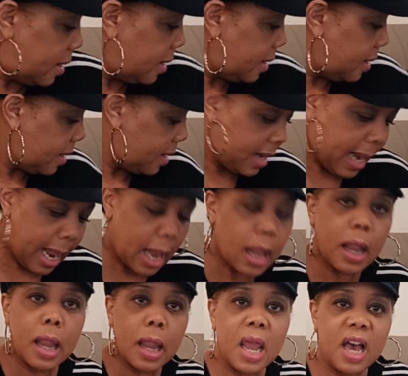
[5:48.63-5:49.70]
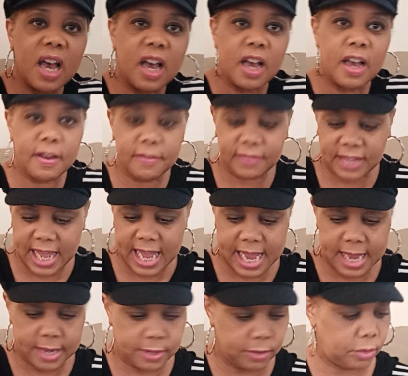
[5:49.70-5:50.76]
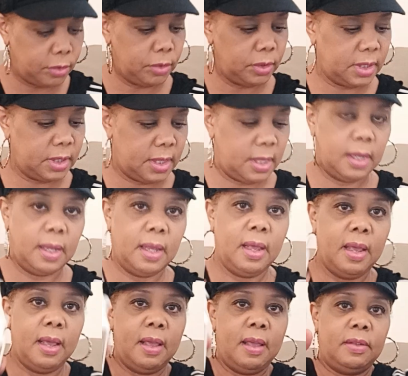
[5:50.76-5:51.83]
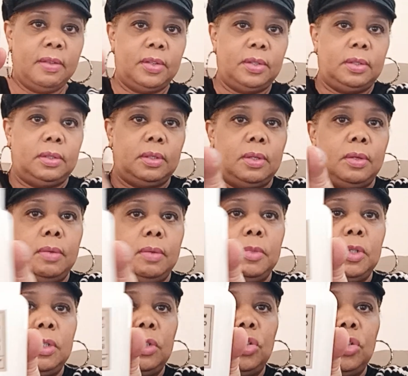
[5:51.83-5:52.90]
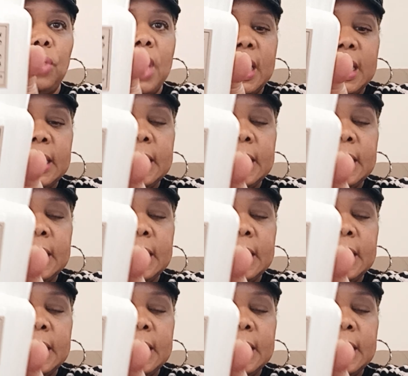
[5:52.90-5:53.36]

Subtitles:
And I love candles, so I'm going to try these in the